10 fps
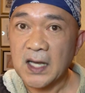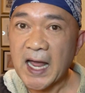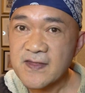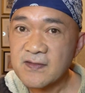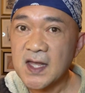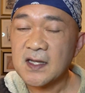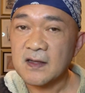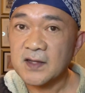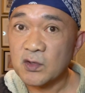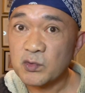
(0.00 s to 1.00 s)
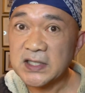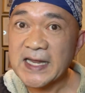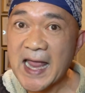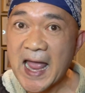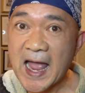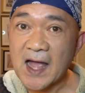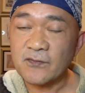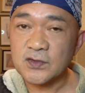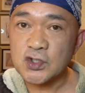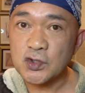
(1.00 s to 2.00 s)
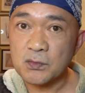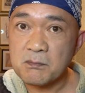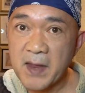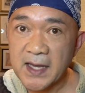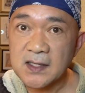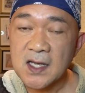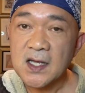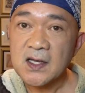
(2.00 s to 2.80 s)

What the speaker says: I think they really have to make